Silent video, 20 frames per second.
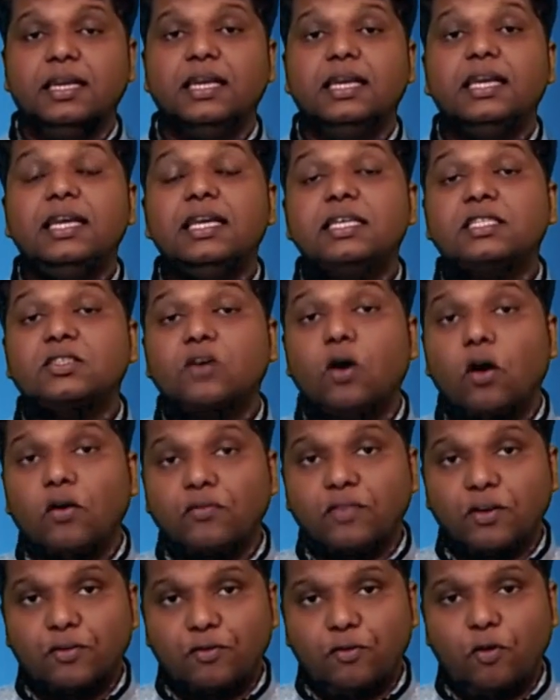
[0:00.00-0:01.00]
is of
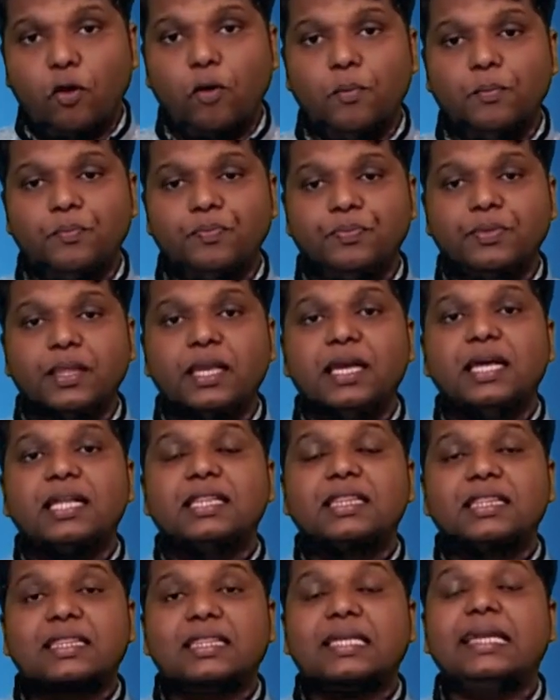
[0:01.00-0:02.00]
the form
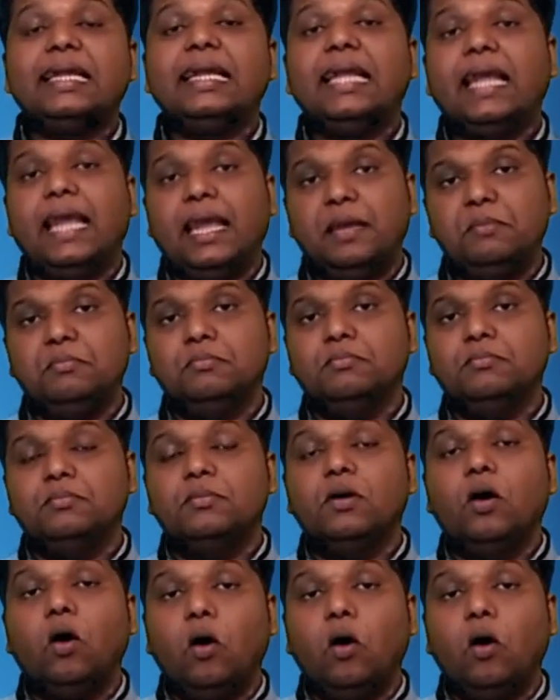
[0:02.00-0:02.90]
3m